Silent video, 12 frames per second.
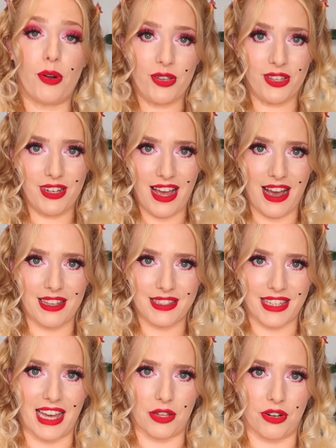Broken
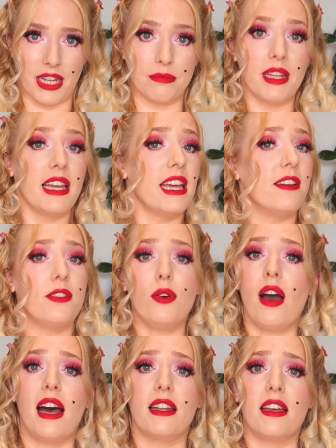Hearts Gallery. If
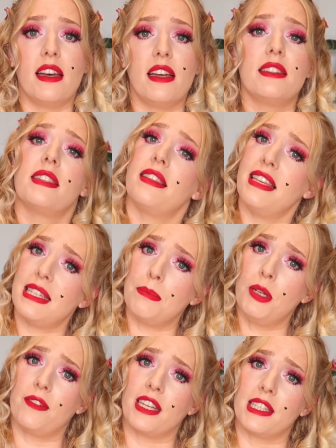your heart hurts, this
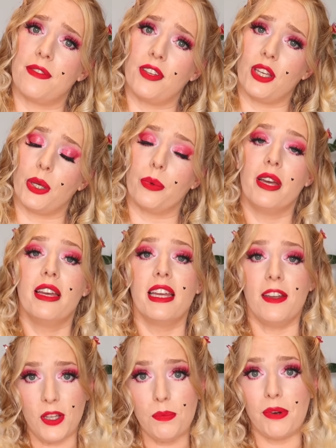movie is for you.
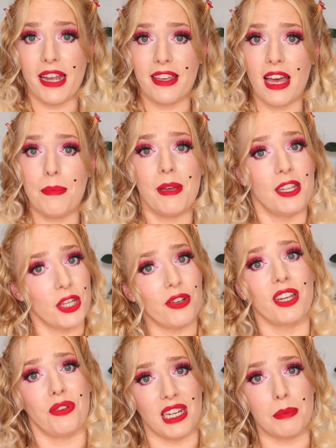If you break up and
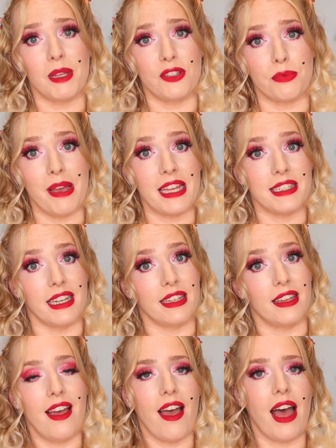you're incredibly
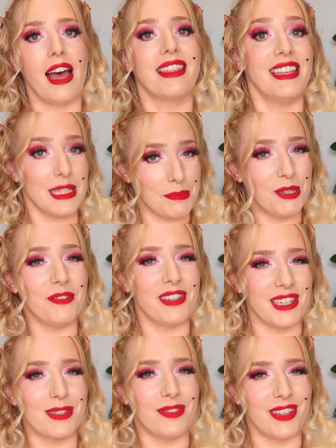dramatic, this
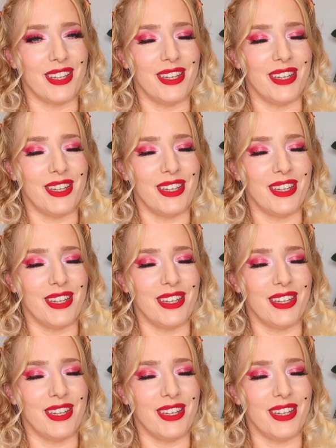movie is for